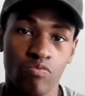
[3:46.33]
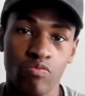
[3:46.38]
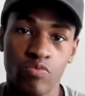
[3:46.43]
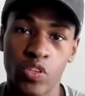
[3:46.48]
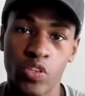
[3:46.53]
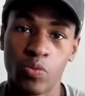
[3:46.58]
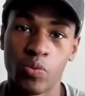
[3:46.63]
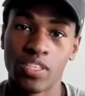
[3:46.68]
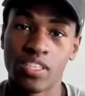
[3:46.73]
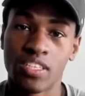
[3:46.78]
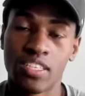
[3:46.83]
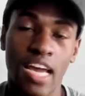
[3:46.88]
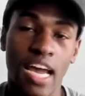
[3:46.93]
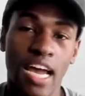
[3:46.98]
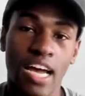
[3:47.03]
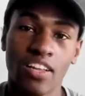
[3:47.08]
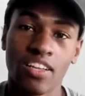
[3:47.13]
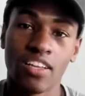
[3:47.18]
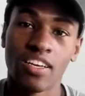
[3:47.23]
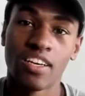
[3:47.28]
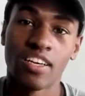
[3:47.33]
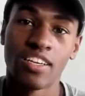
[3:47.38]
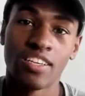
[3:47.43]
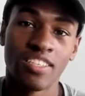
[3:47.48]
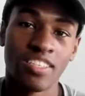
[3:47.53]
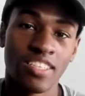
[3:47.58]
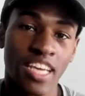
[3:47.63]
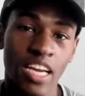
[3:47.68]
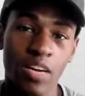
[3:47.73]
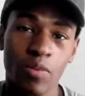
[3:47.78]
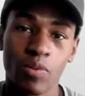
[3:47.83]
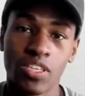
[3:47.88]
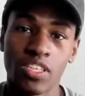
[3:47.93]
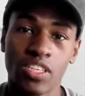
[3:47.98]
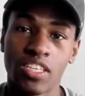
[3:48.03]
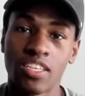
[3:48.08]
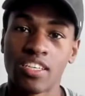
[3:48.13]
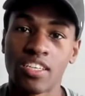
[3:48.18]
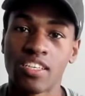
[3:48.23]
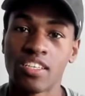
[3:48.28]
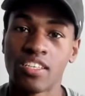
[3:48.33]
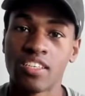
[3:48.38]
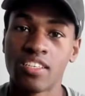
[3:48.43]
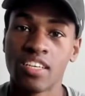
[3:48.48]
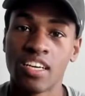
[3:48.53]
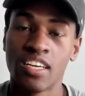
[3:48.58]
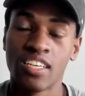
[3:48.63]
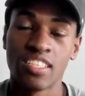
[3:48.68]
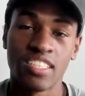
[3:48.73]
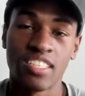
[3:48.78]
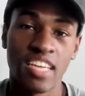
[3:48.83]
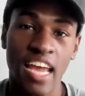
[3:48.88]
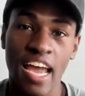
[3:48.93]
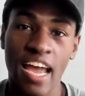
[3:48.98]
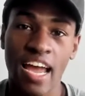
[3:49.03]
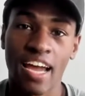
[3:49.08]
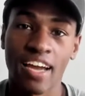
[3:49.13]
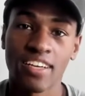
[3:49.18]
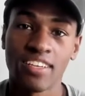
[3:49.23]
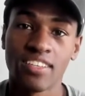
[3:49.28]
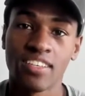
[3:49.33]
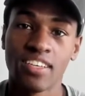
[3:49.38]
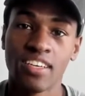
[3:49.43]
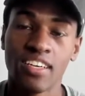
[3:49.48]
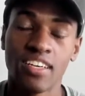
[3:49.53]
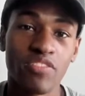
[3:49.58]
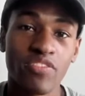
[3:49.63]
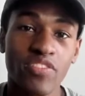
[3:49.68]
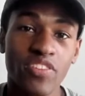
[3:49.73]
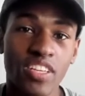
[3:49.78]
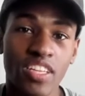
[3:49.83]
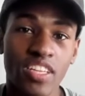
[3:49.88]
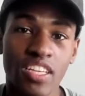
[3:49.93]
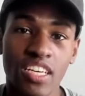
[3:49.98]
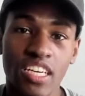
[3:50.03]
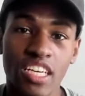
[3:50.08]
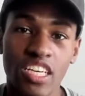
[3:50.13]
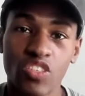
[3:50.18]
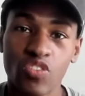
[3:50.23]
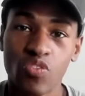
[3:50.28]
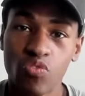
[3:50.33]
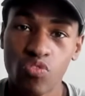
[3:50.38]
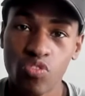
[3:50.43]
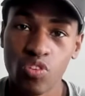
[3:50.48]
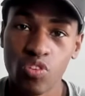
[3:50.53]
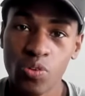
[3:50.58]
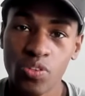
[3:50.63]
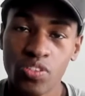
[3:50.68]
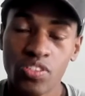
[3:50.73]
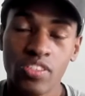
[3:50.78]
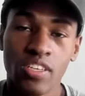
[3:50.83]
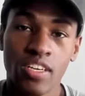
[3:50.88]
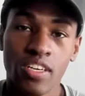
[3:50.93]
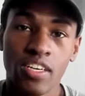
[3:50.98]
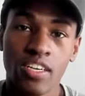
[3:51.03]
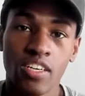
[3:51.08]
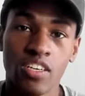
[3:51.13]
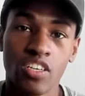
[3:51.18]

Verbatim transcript: filled with salads, sandwiches, snacks, different things, fruits,